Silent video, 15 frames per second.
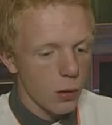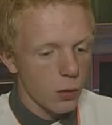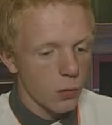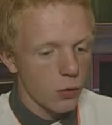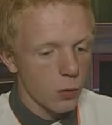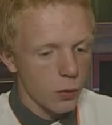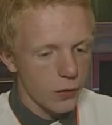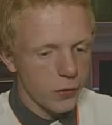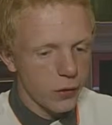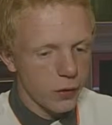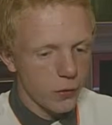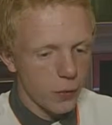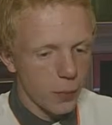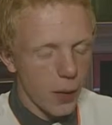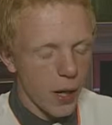Switching
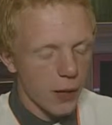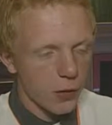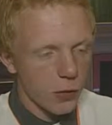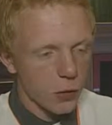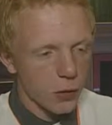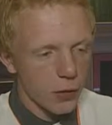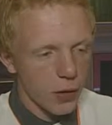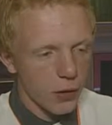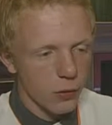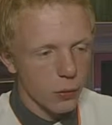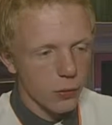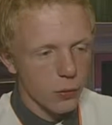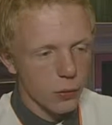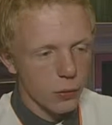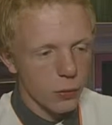from a high school schedule
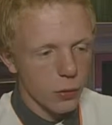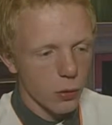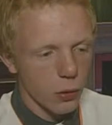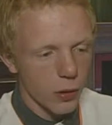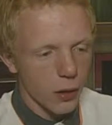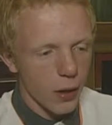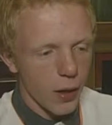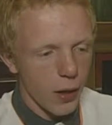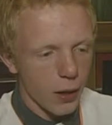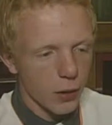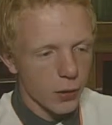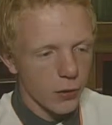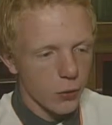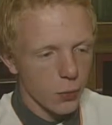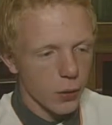to going to
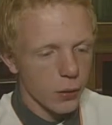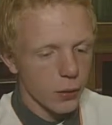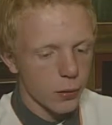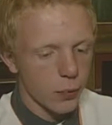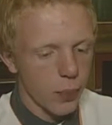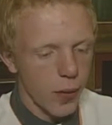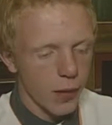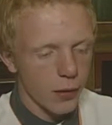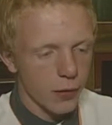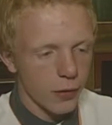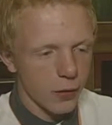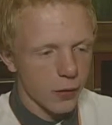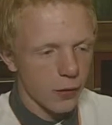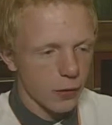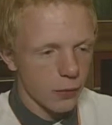college with
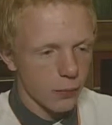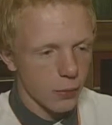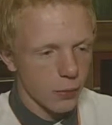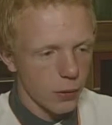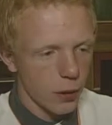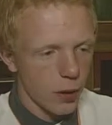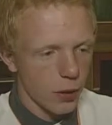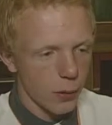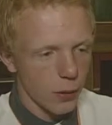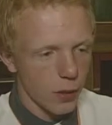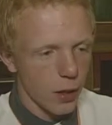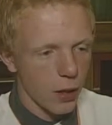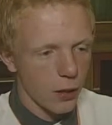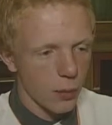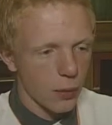practices here and
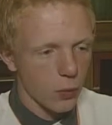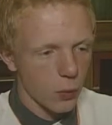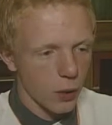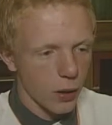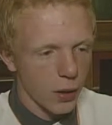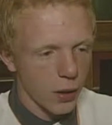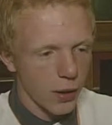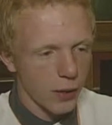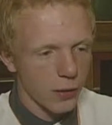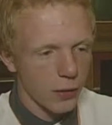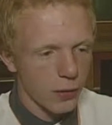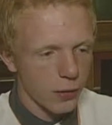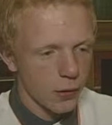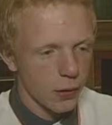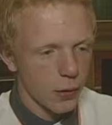there in between
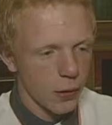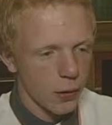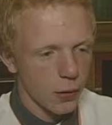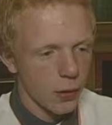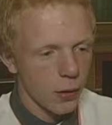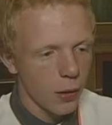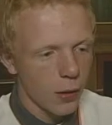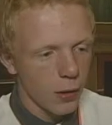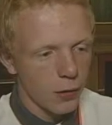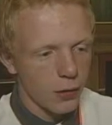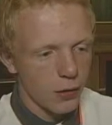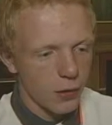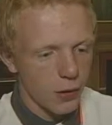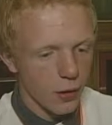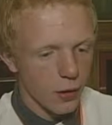classes and then
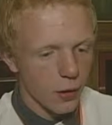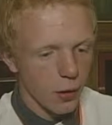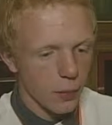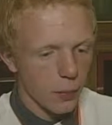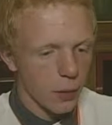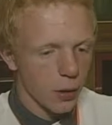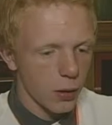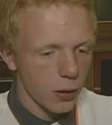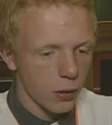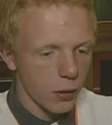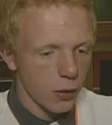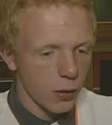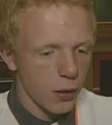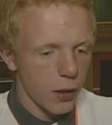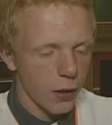sticking up
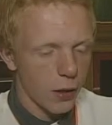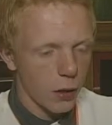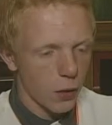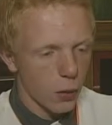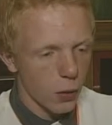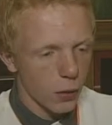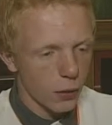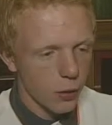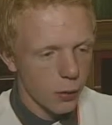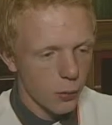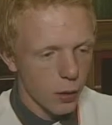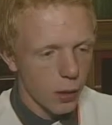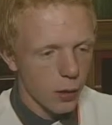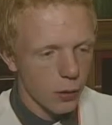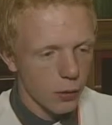and getting all the work done
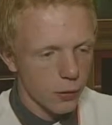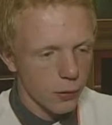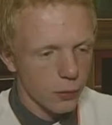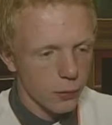in college.